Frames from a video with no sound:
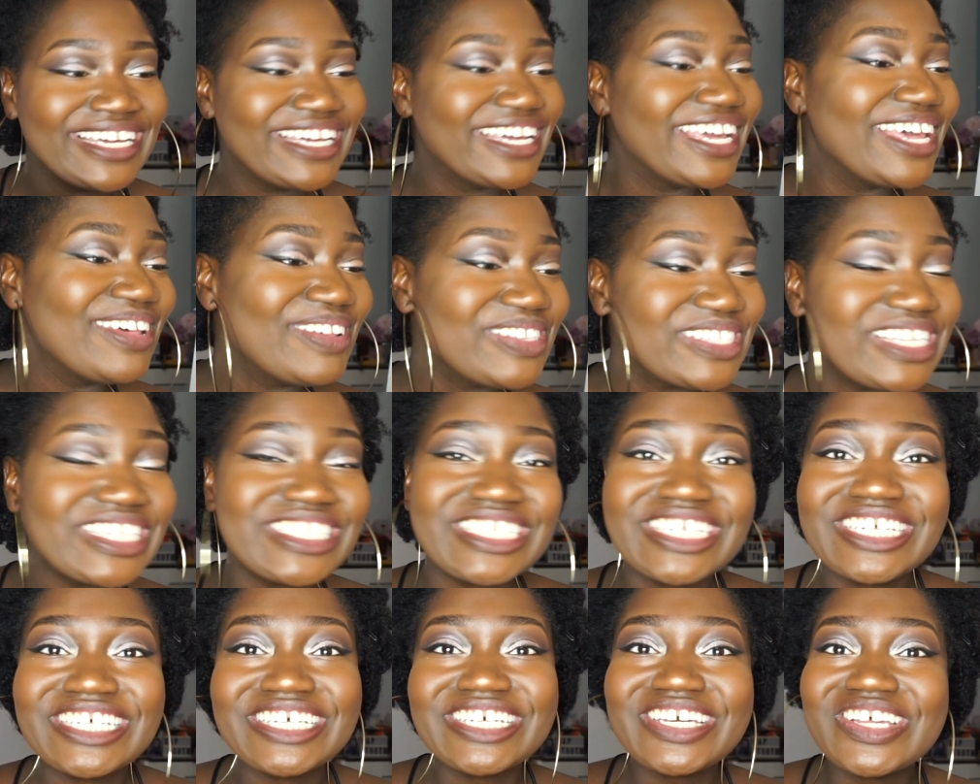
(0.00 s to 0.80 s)
It was
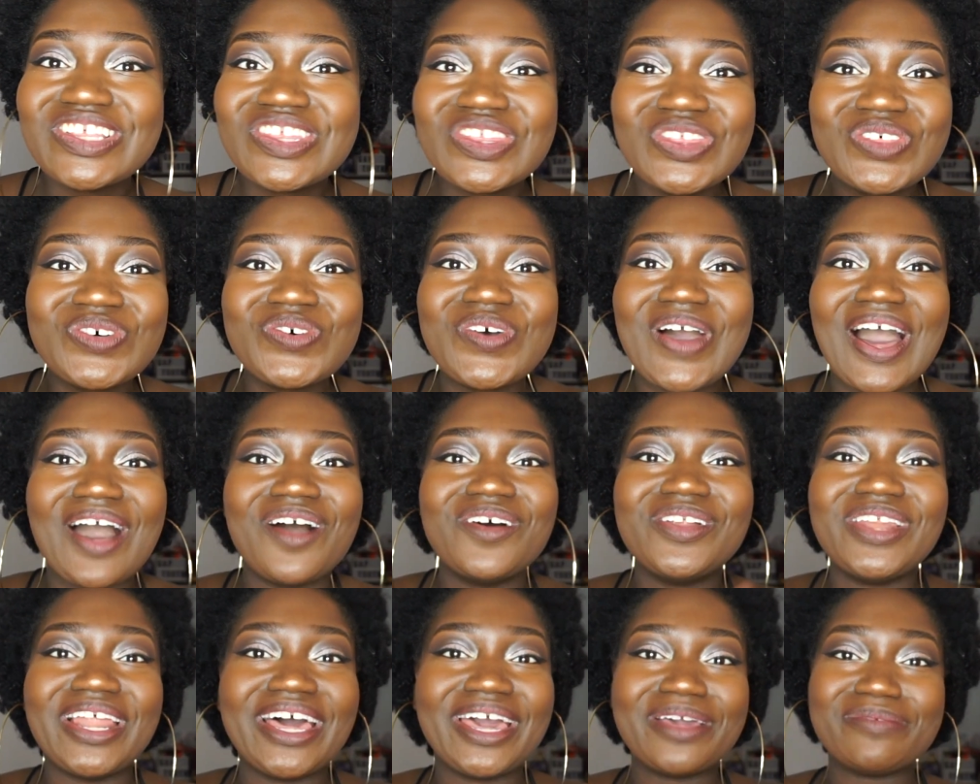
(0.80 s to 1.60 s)
such a good thought
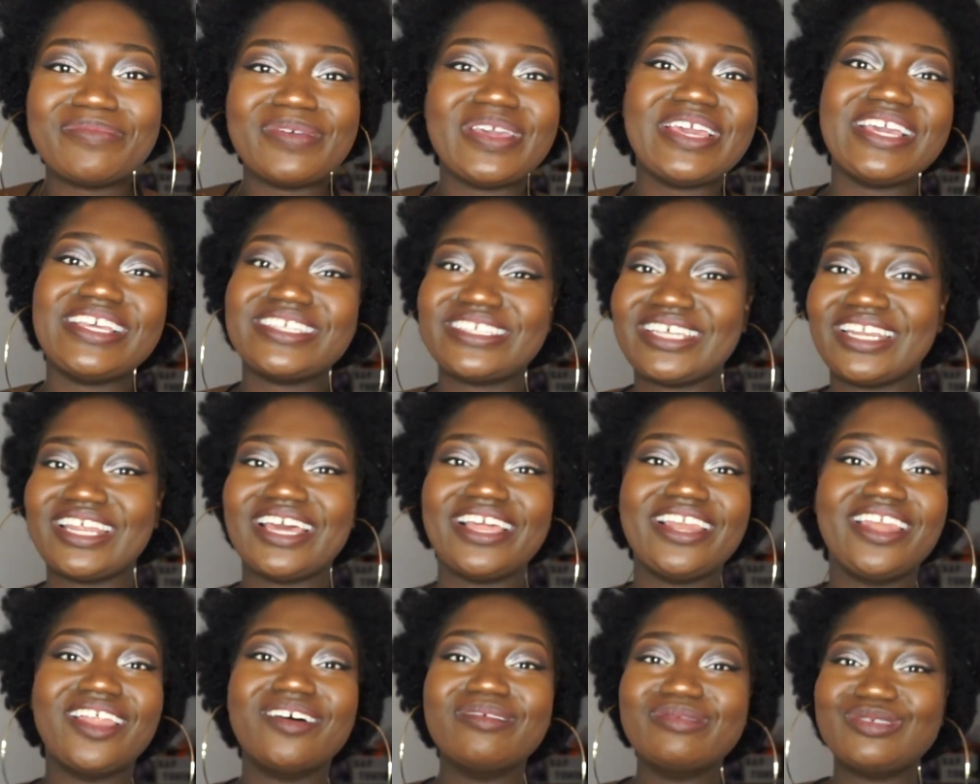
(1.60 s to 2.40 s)
out like piece, and
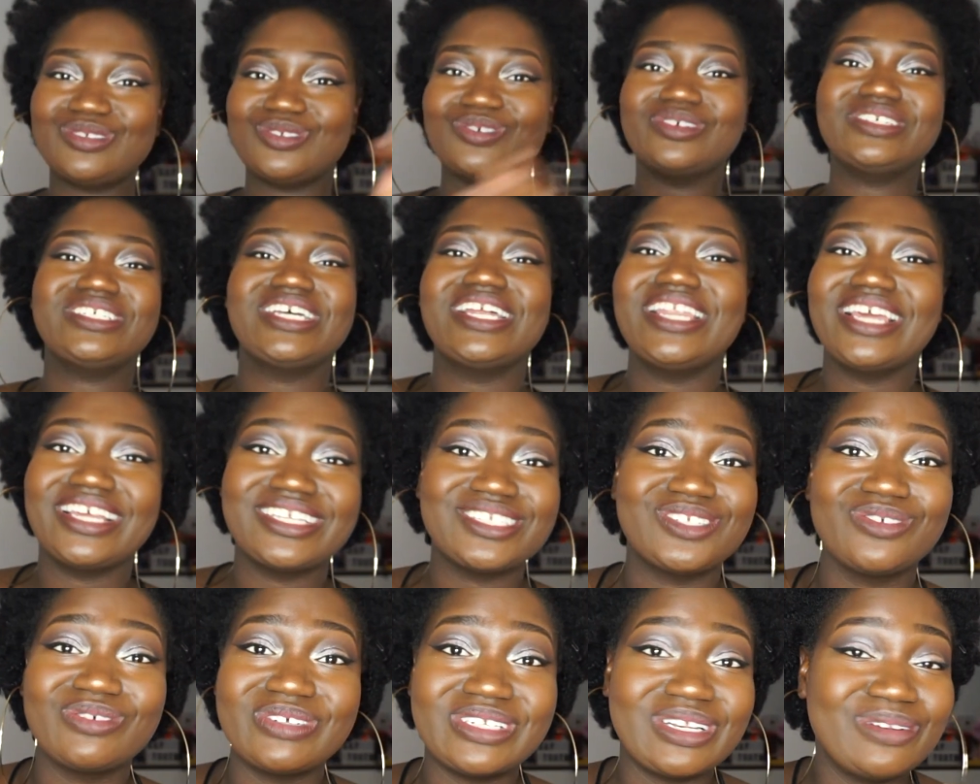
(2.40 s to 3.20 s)
I love storytelling,
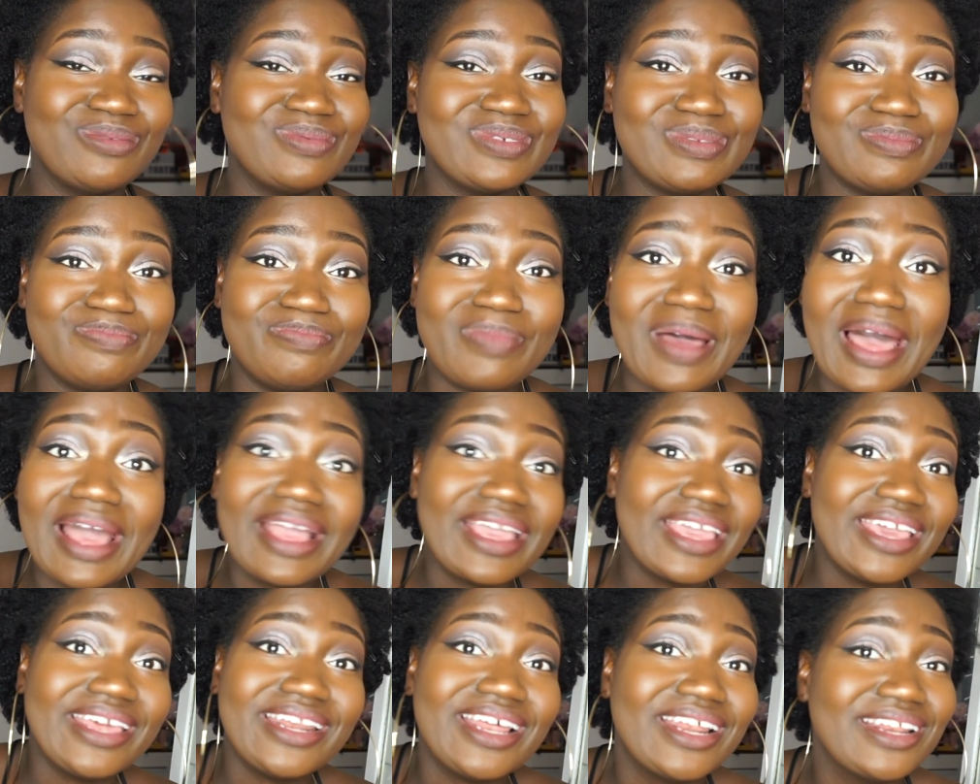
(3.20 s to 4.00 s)
and storytelling was
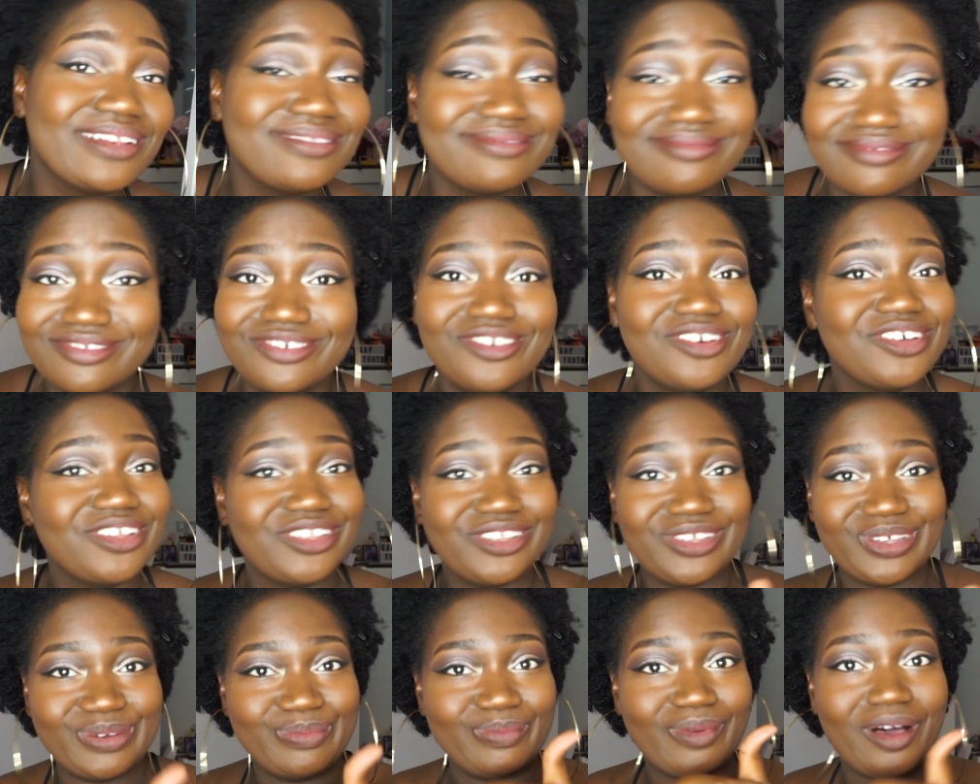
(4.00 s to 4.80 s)
banging, and I got
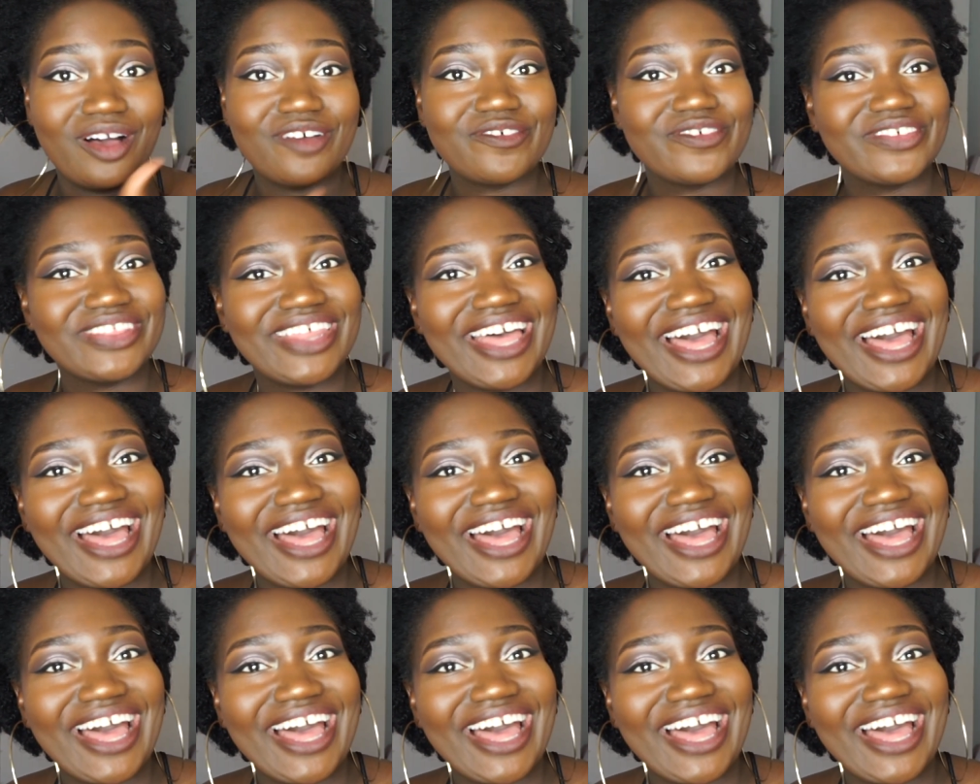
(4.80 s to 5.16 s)
a good mark for